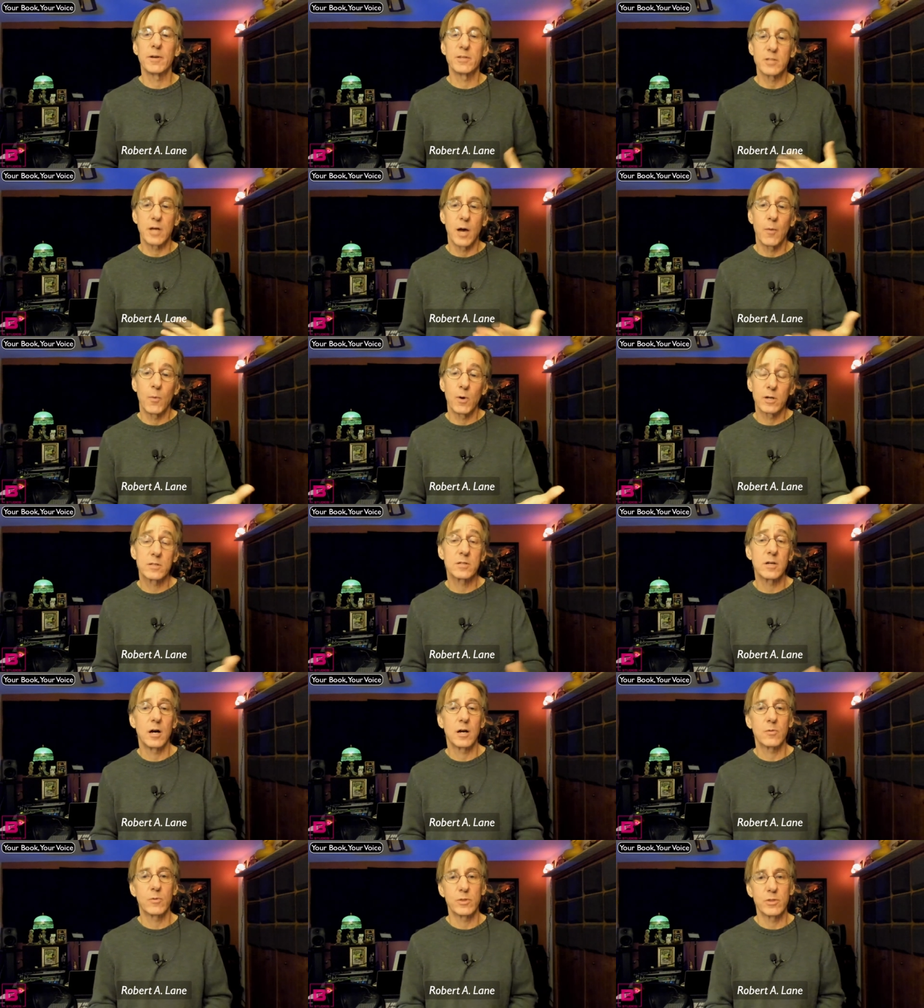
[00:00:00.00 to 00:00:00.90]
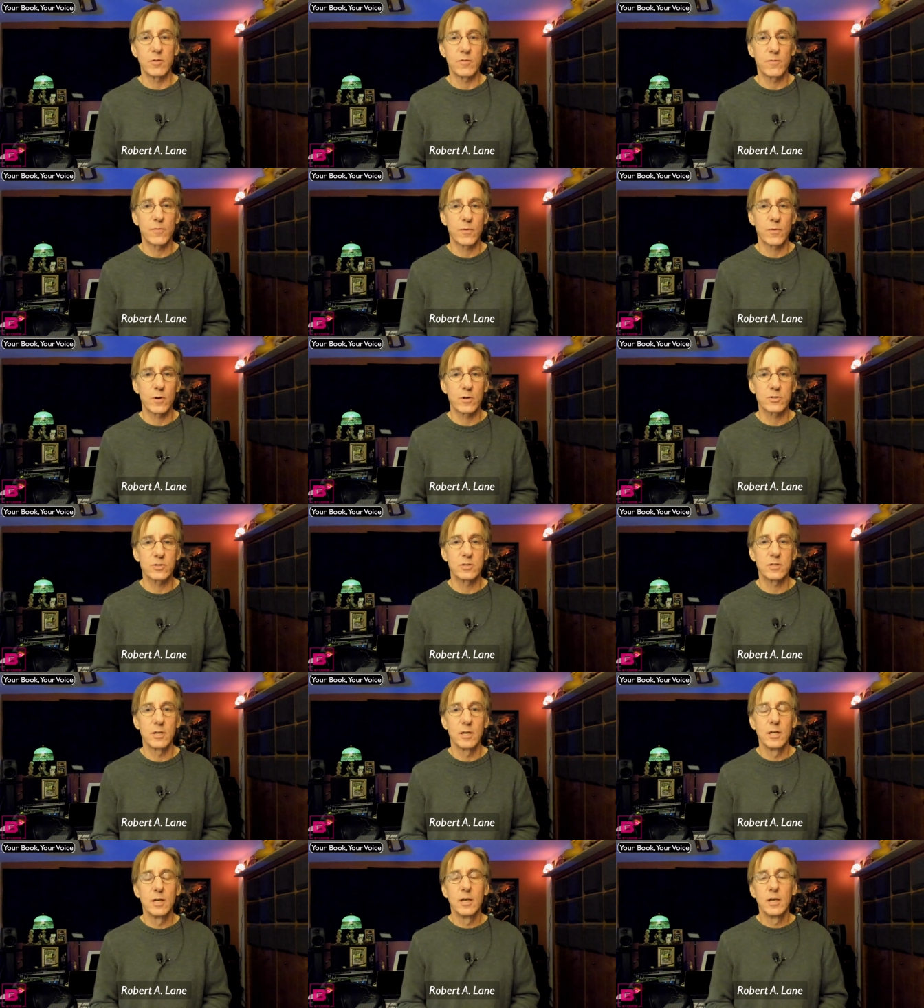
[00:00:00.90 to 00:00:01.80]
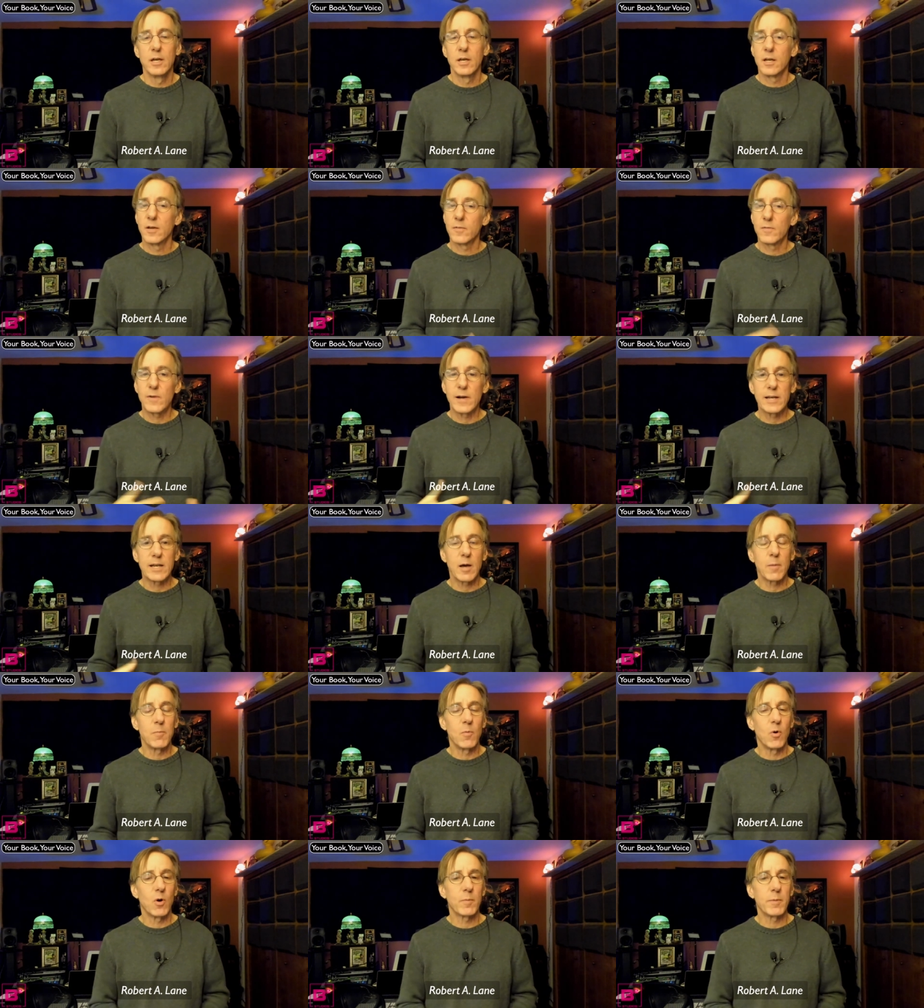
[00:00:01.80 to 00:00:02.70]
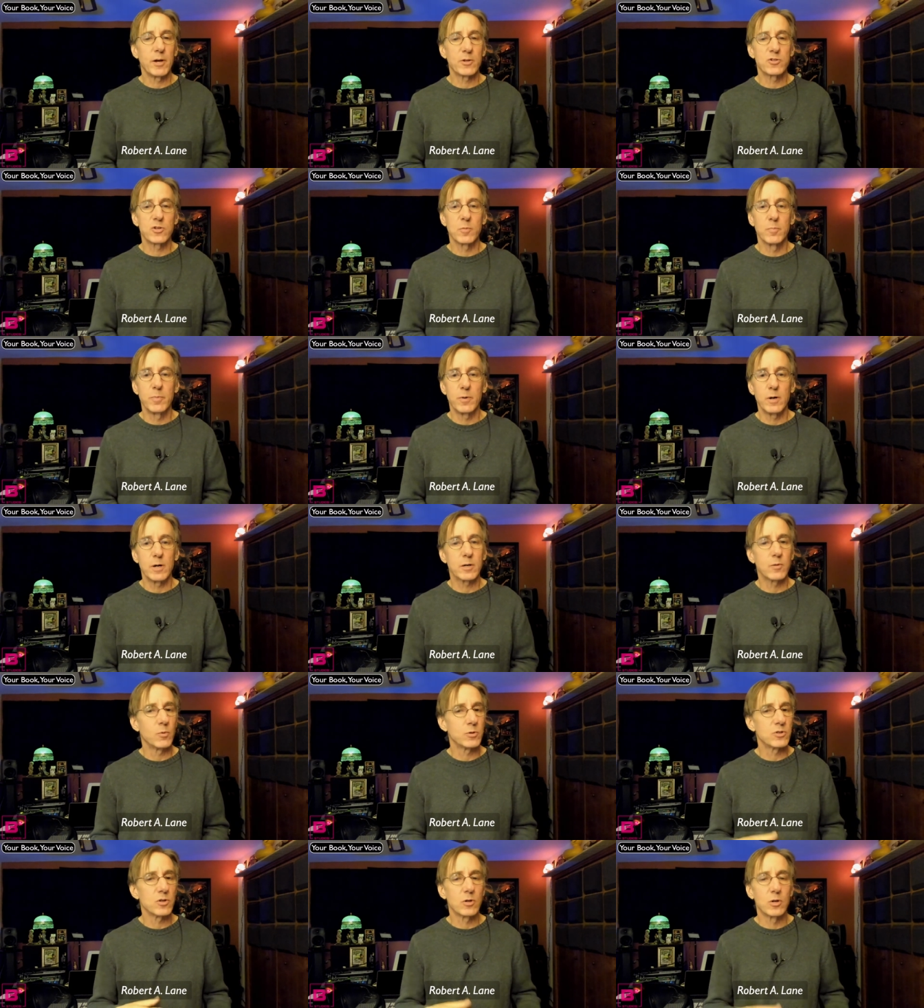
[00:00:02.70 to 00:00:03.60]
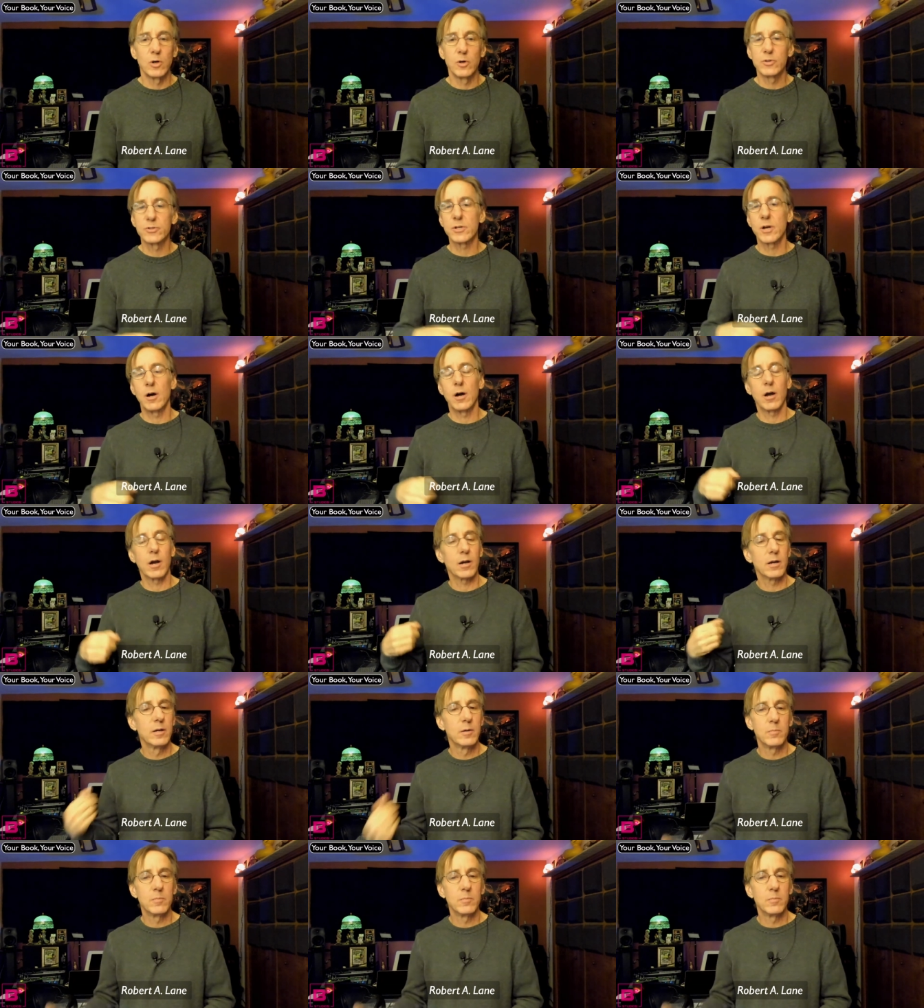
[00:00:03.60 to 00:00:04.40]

I, I want to talk with you first find out more about your book, what your goals are,